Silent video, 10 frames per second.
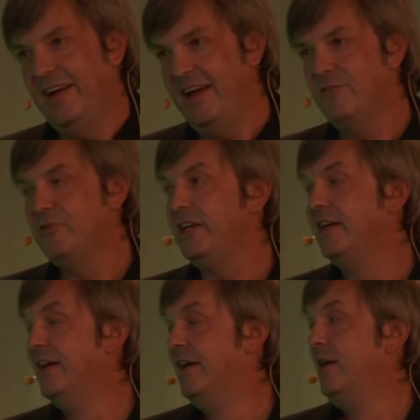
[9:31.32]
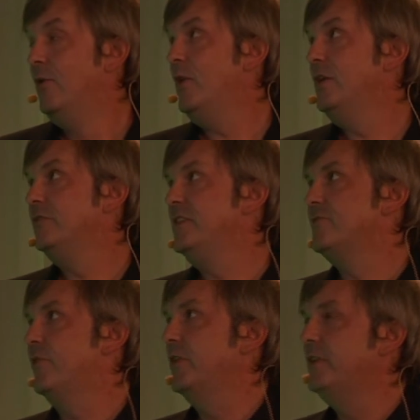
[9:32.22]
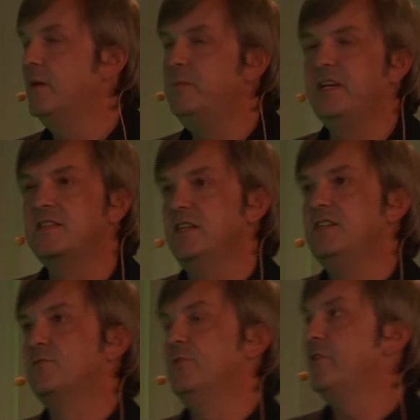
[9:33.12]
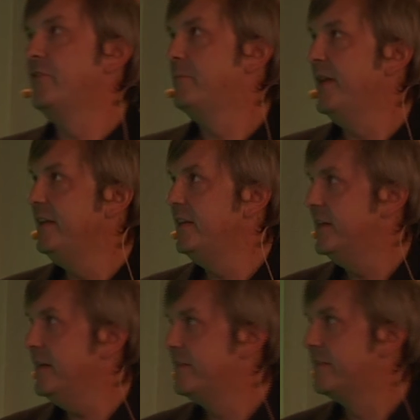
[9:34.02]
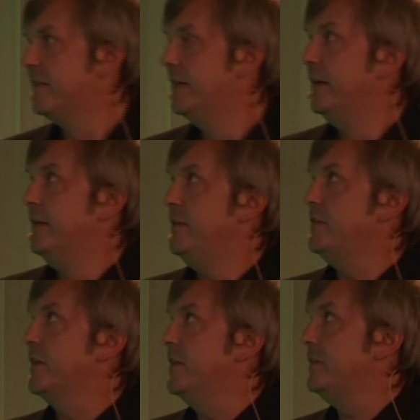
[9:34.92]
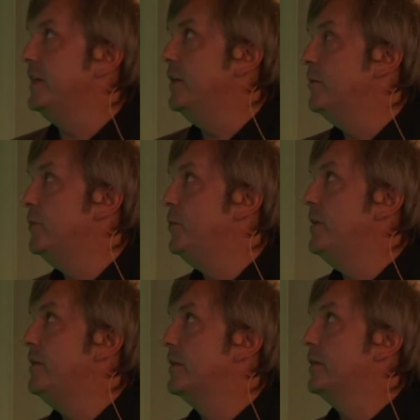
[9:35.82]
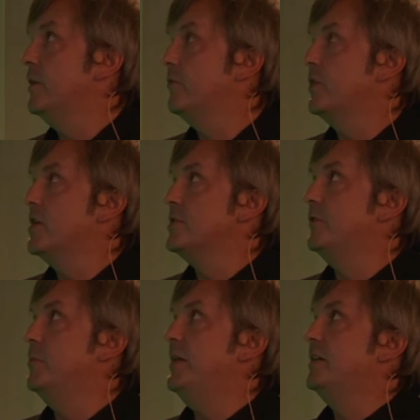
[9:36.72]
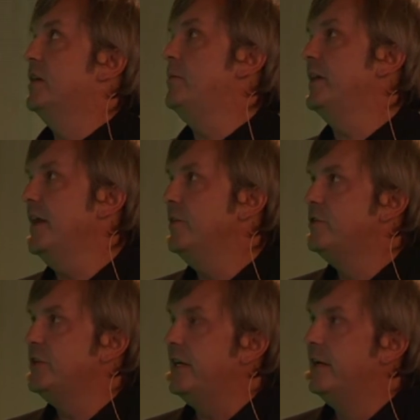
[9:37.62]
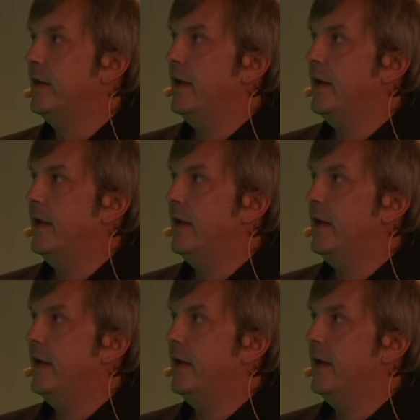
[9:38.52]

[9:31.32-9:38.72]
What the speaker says: every one of these 4 topics is worth spending days discussing it, but we look, of course, of the big topic energy.